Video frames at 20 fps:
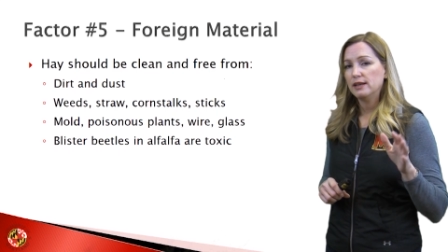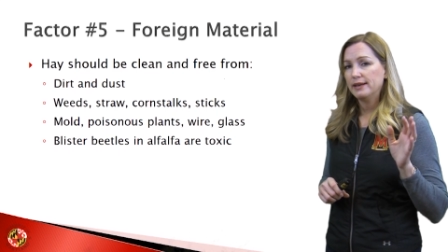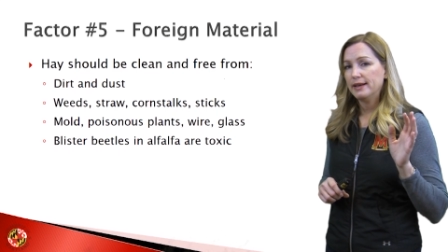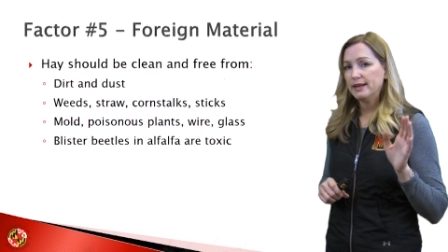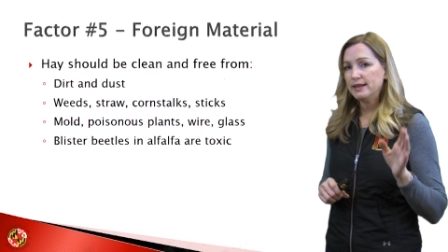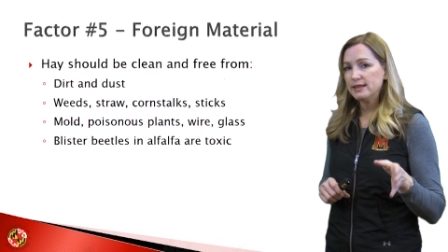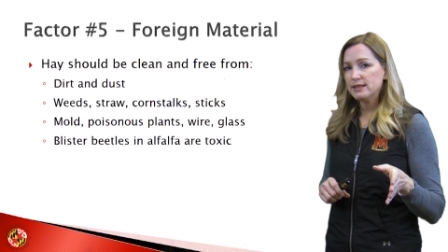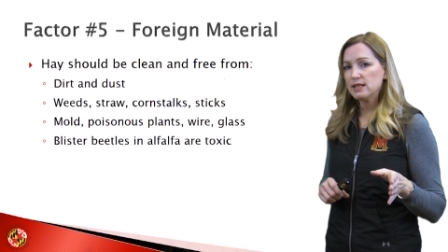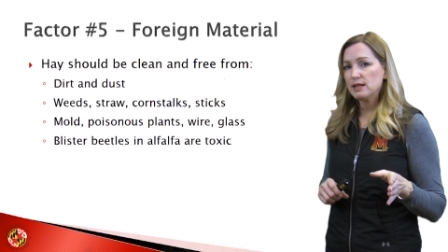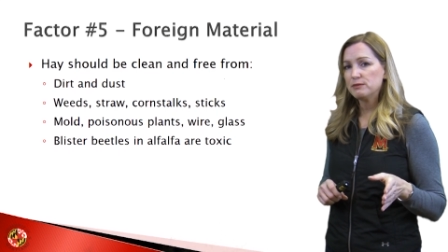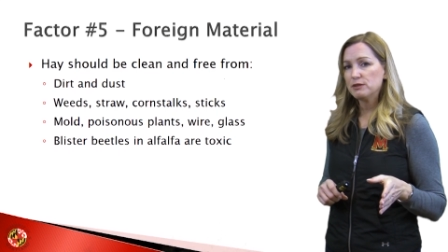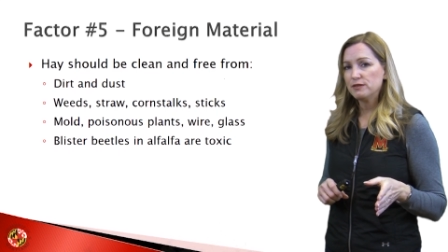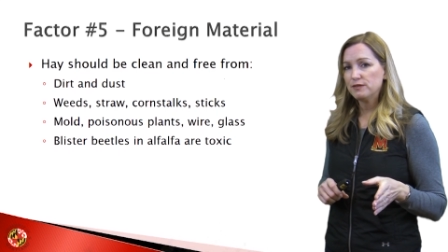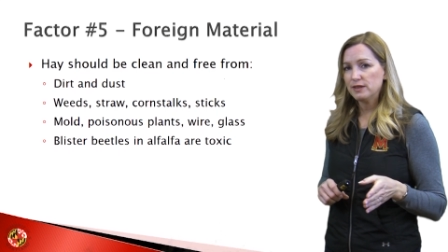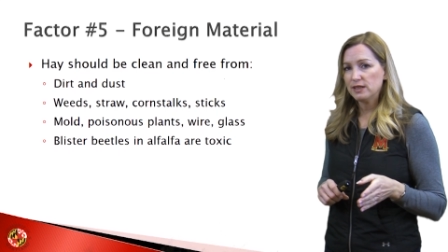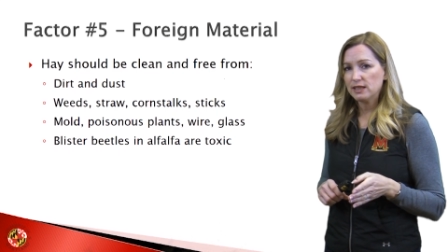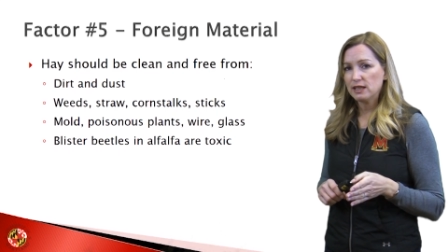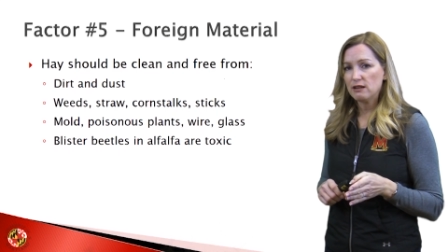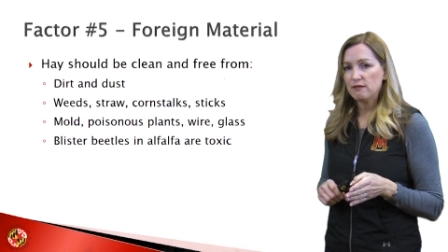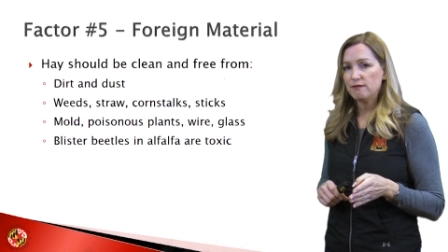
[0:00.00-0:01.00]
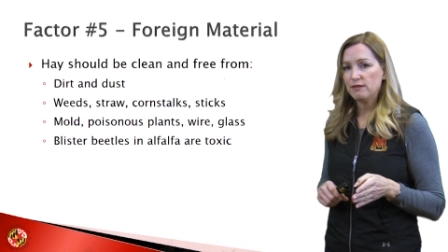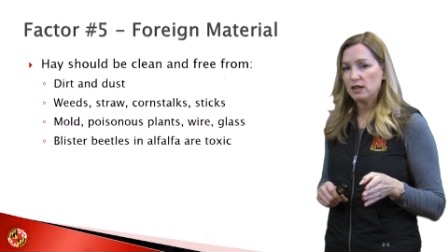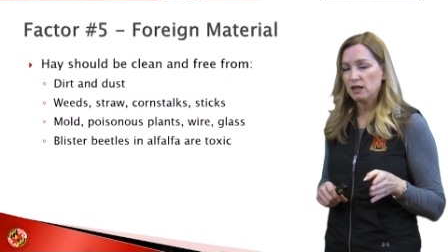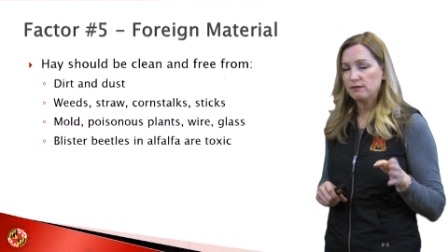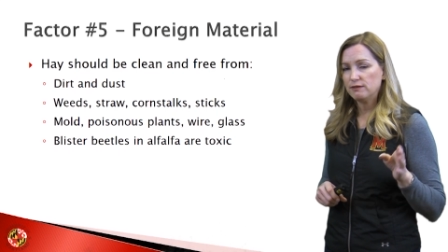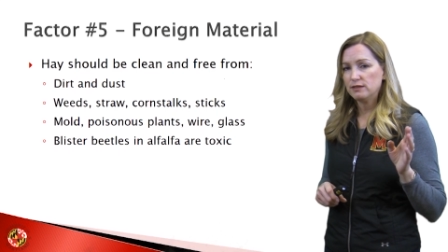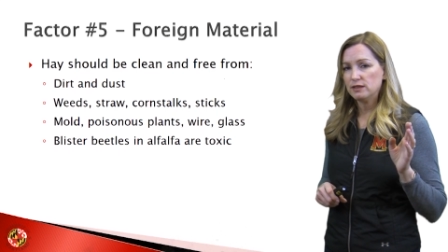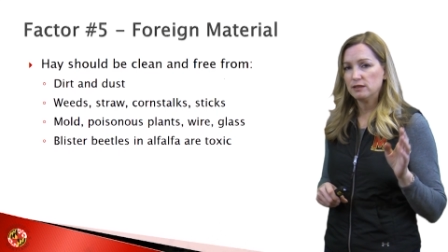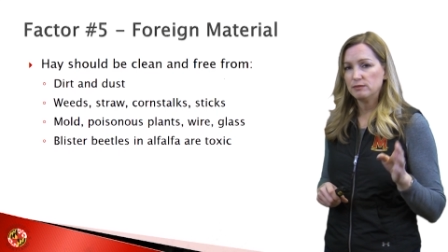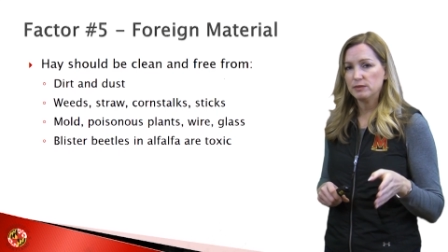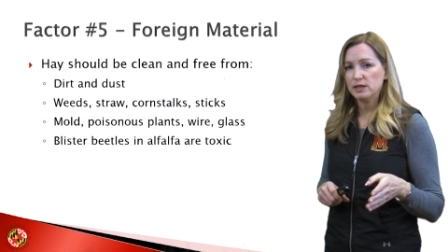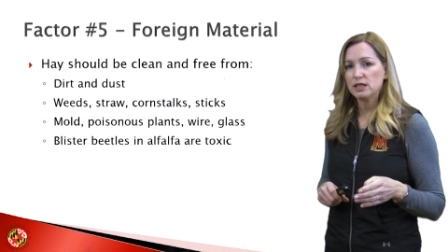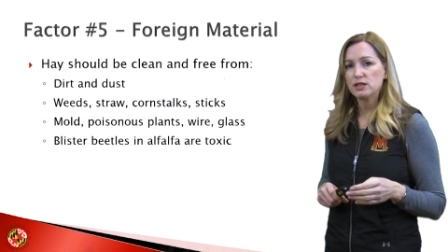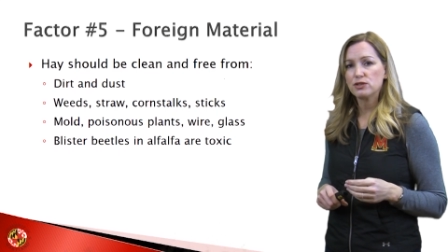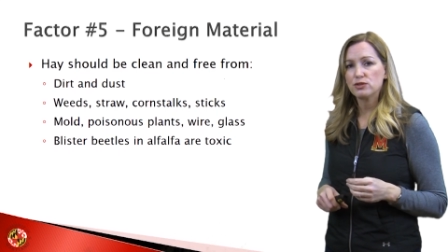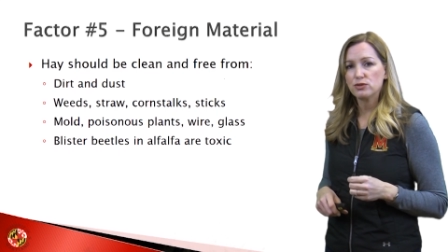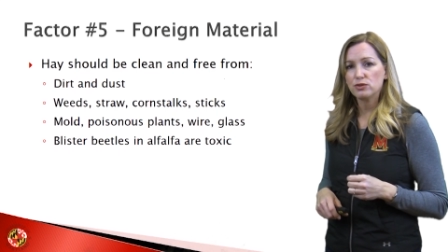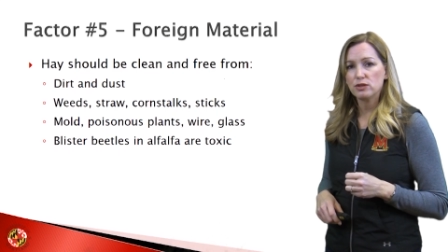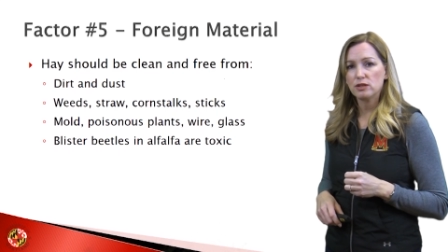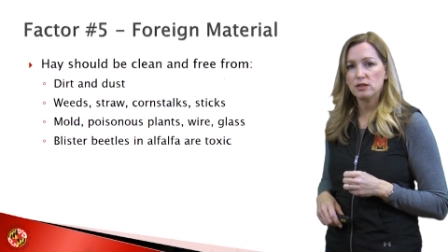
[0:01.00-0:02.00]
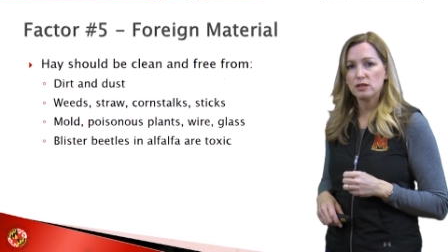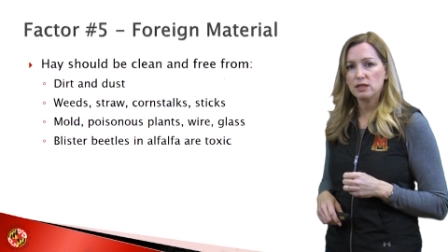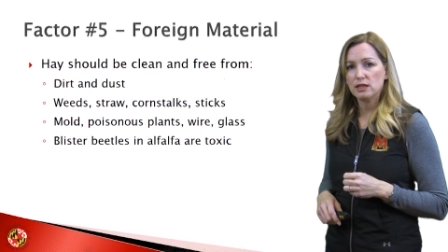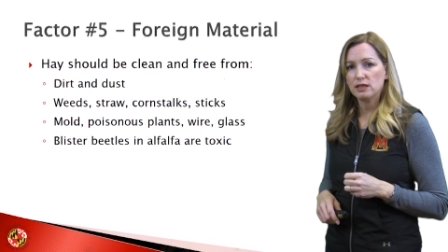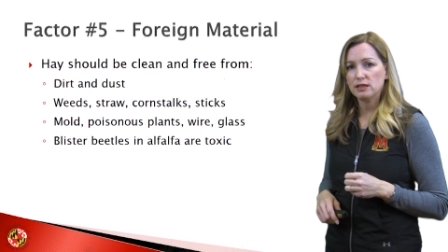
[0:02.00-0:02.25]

anytime you're feeding alfalfa, make sure